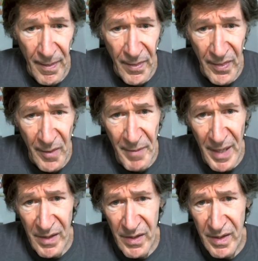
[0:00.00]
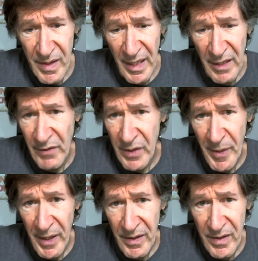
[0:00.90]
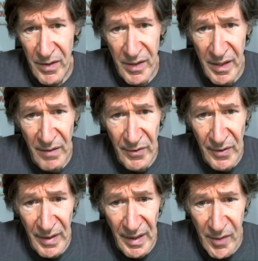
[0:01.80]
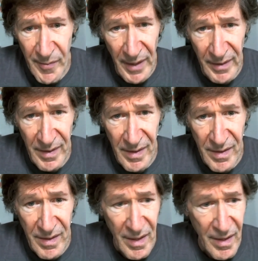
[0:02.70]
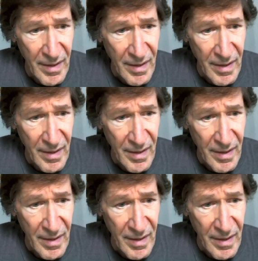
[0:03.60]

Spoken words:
the best any of his patients could ever expect is